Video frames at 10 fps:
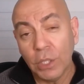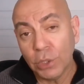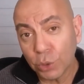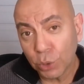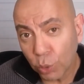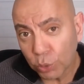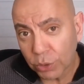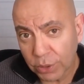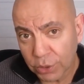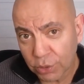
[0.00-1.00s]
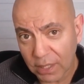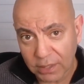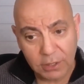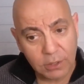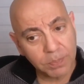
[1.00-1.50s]
So, those are the
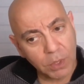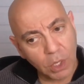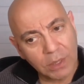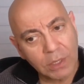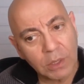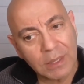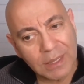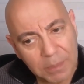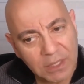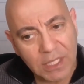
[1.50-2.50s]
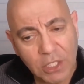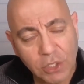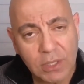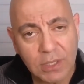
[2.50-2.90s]
strengths. On the limitation